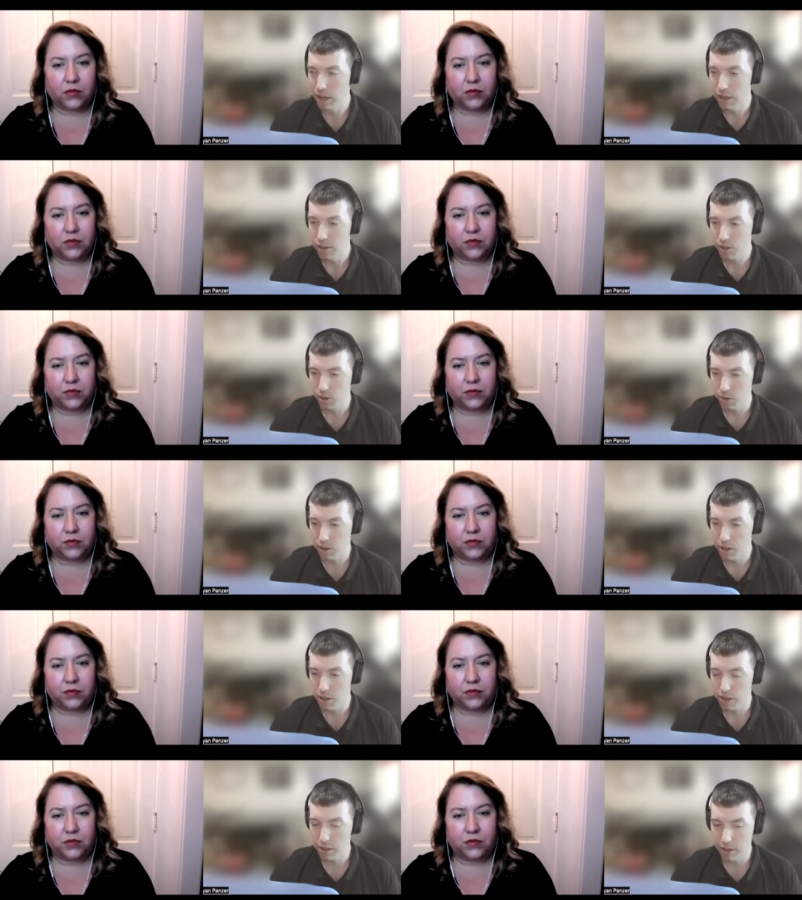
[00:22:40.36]
Speaker 1: So
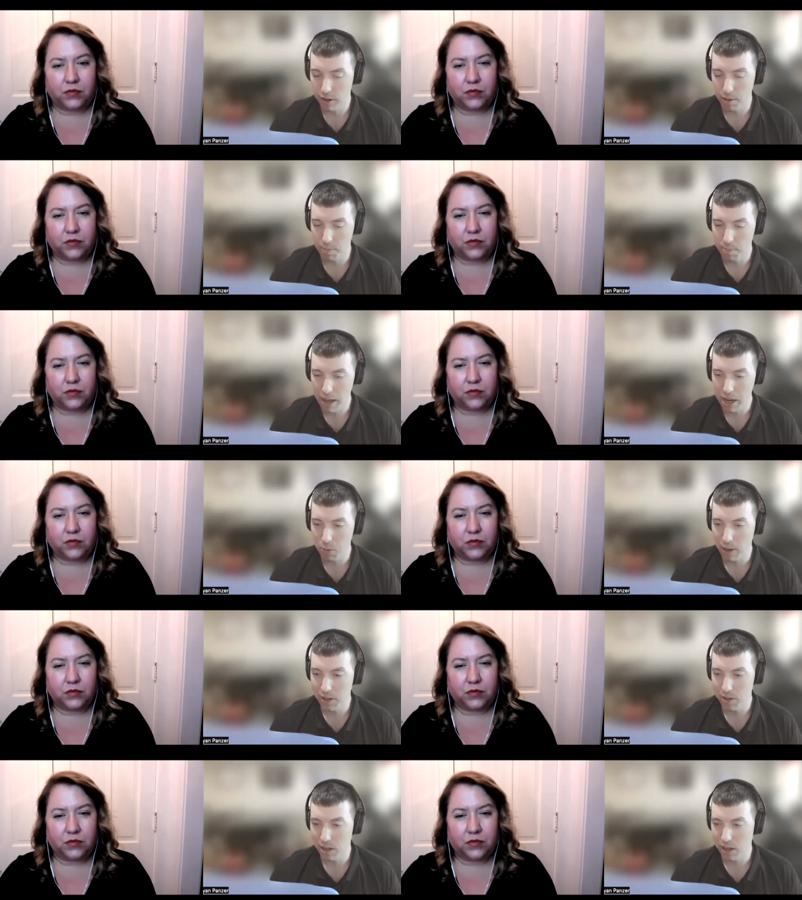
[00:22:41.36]
there are many
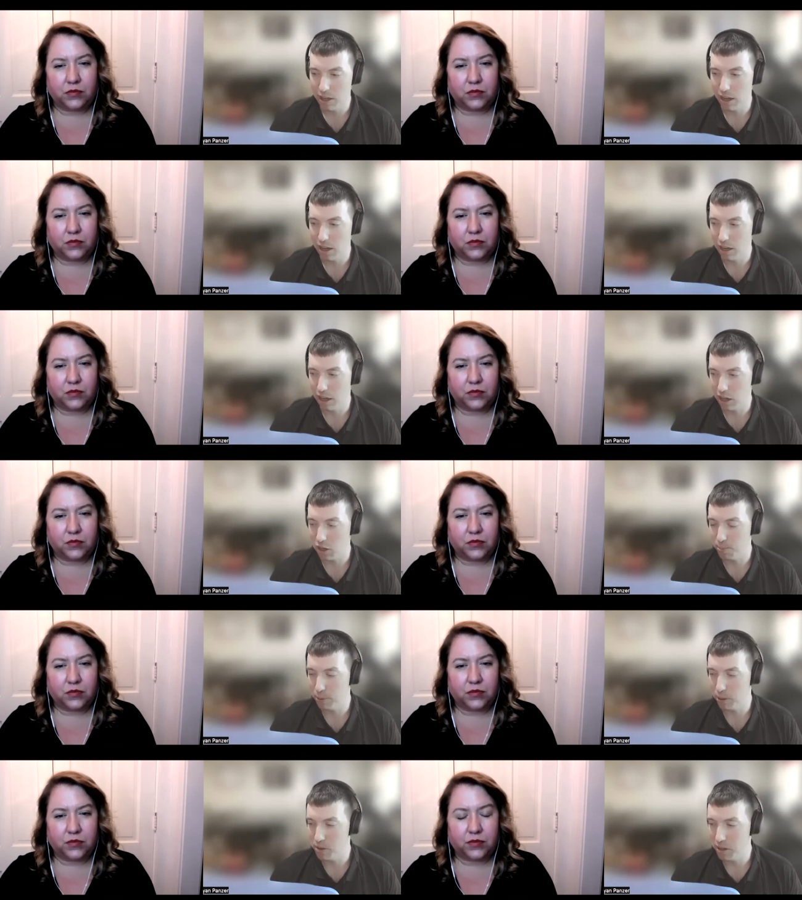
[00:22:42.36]
ways to eh, eh,
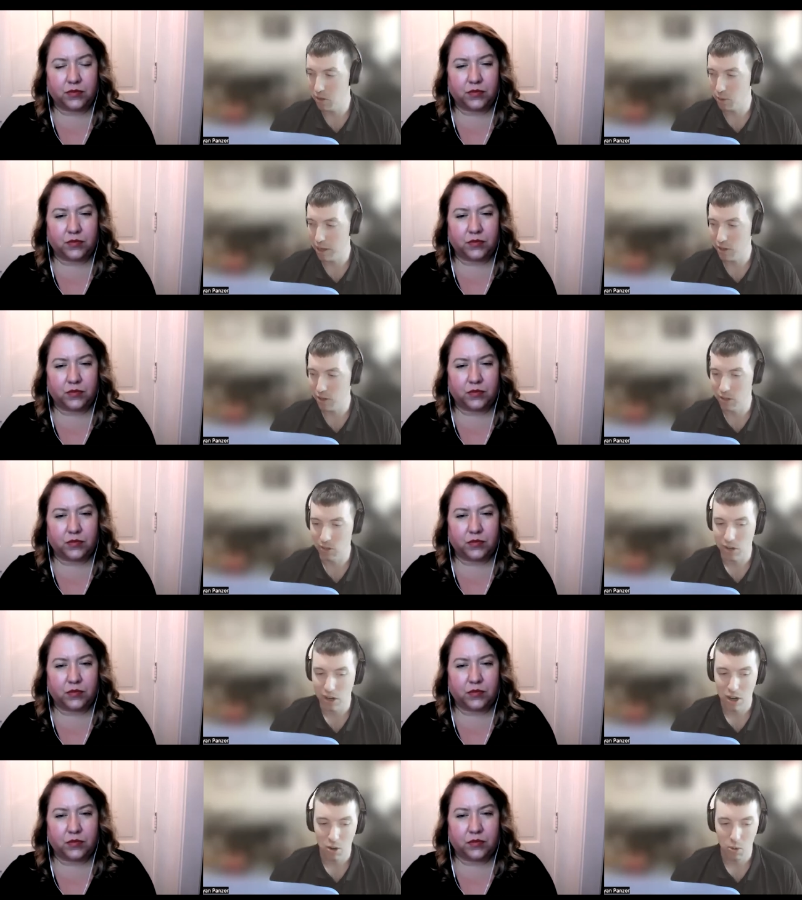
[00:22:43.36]
explore these questions.
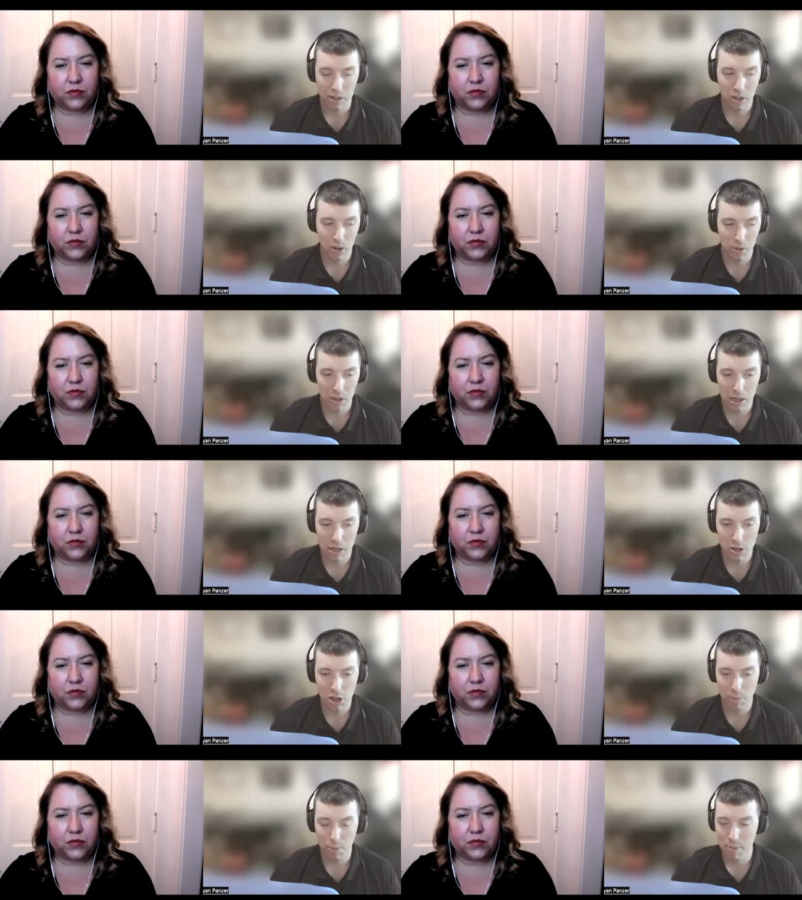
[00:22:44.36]
We don't need to
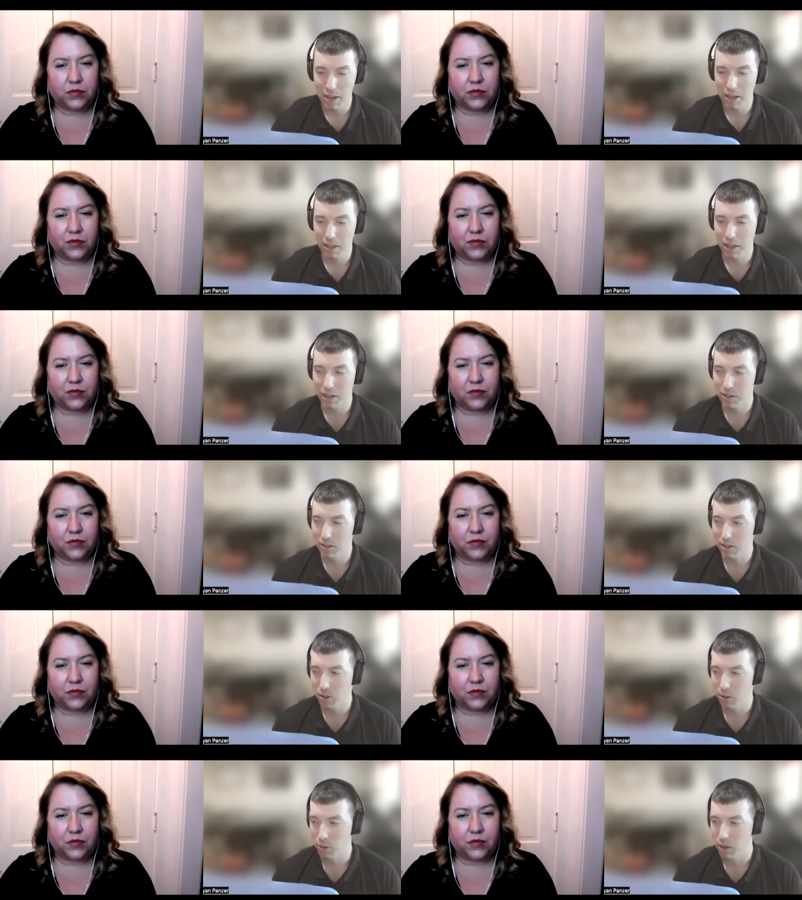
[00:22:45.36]
jump immediately
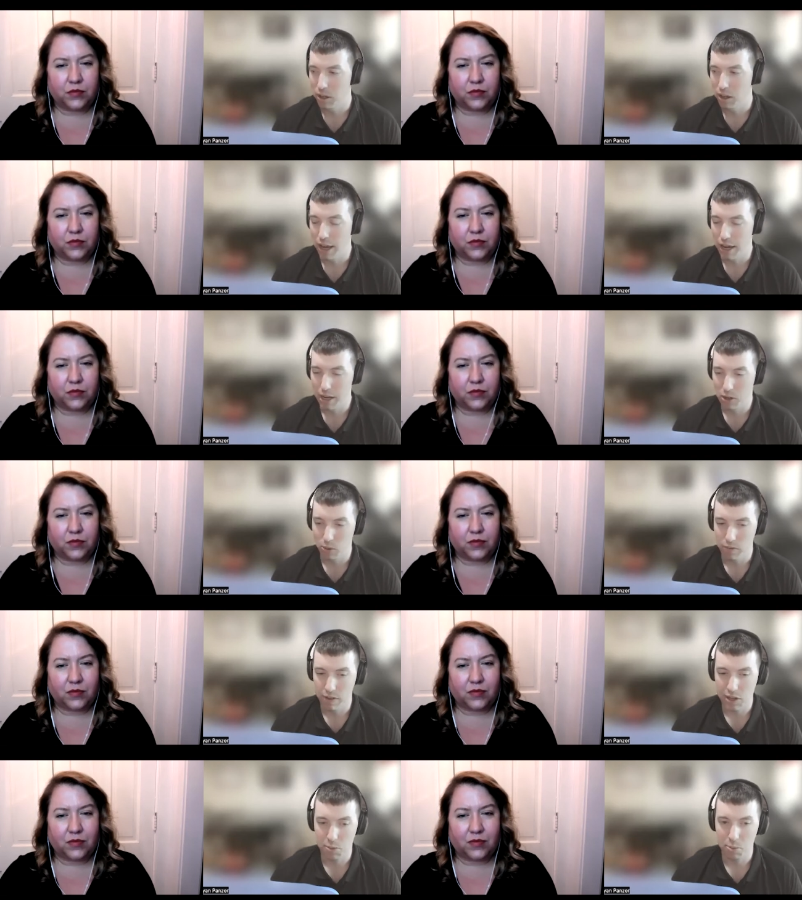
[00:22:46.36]
into, I need to
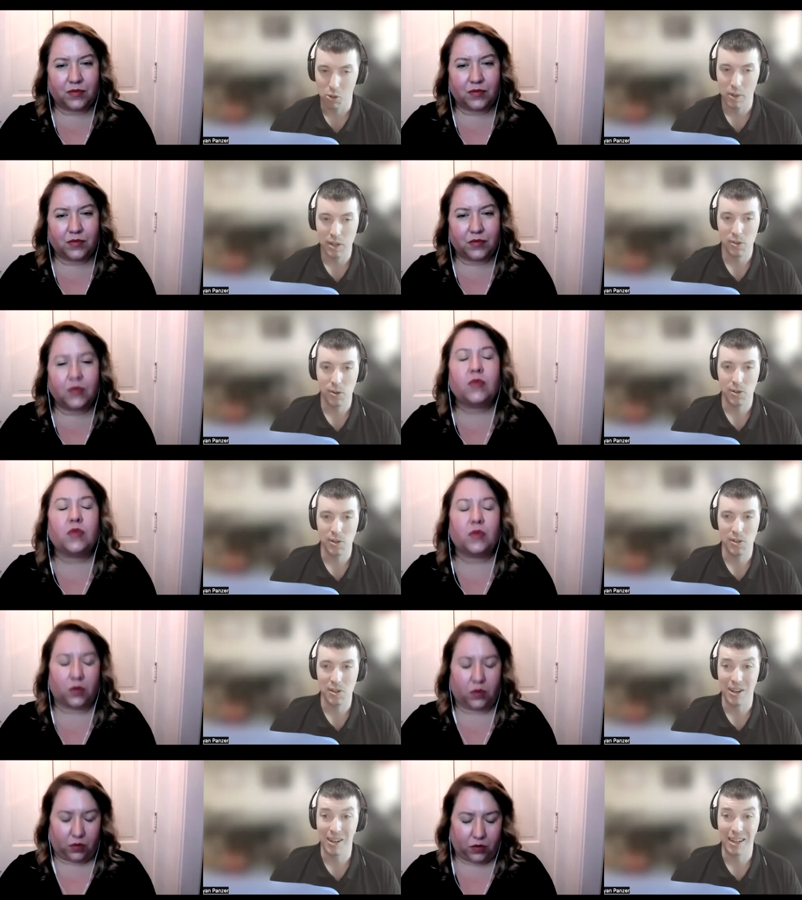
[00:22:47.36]
invest more resources
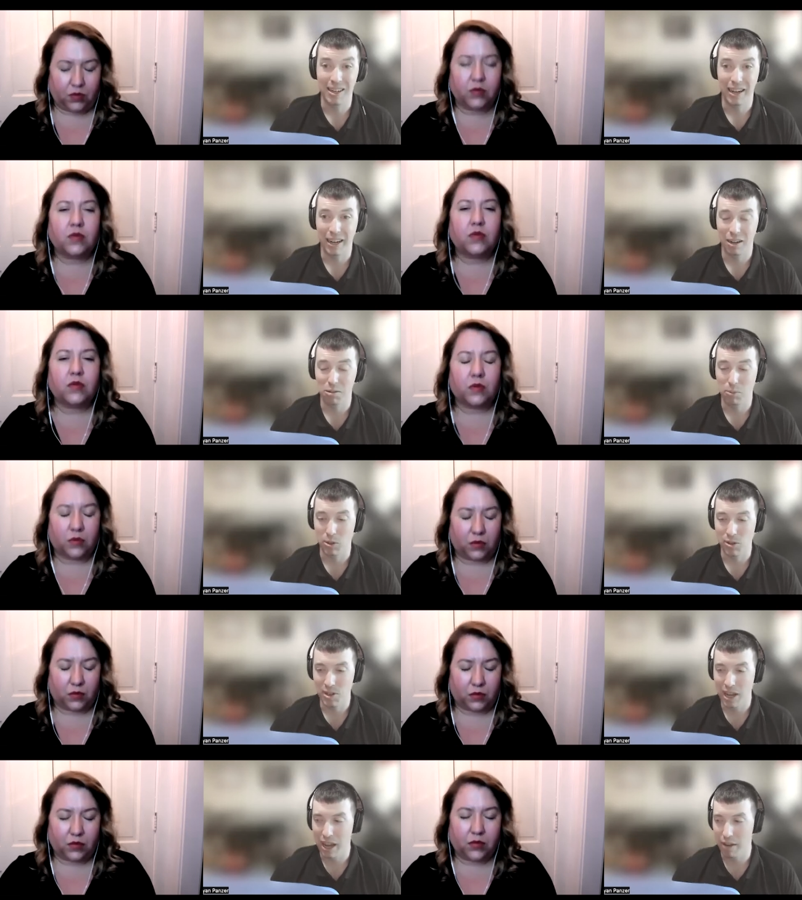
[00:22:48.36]
and I need to hire more
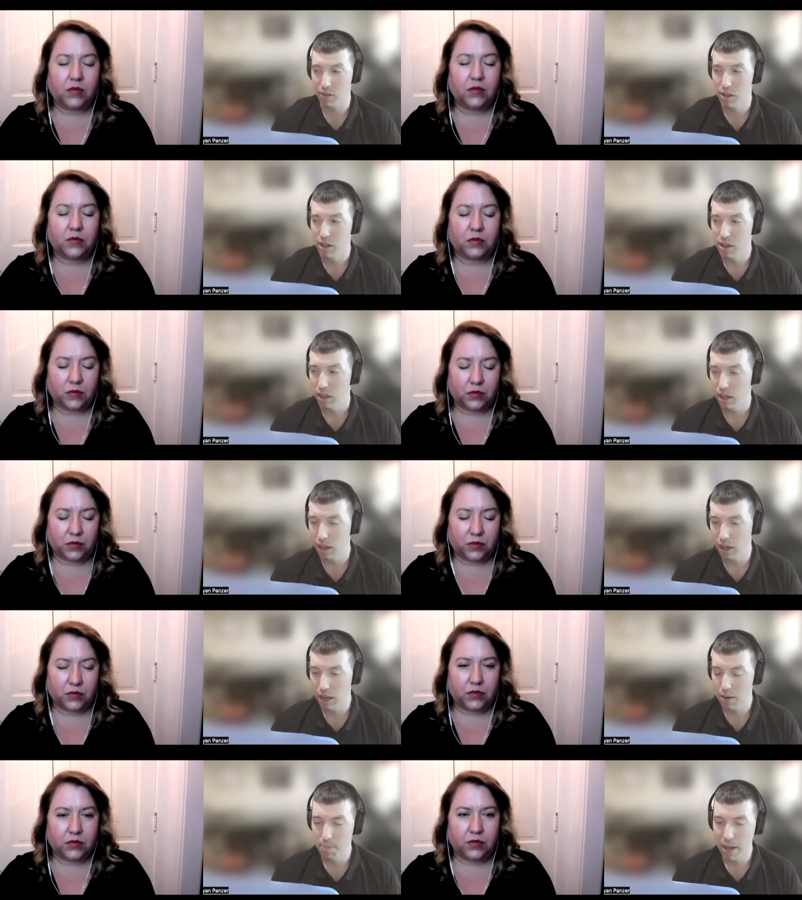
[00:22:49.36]
staff.
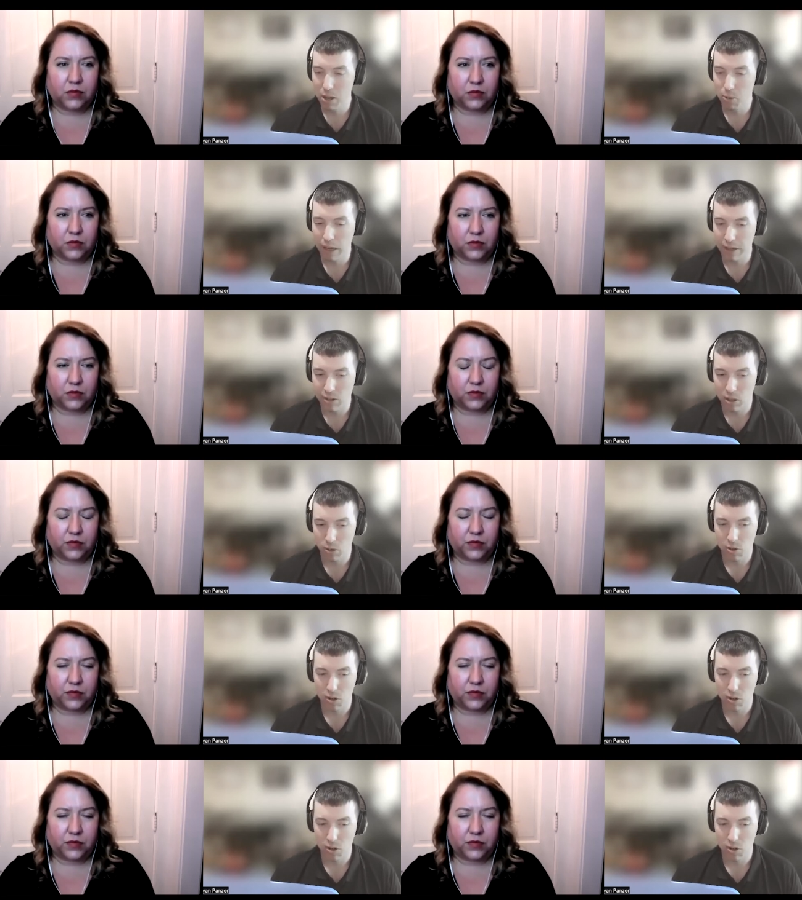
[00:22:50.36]
In many ways, those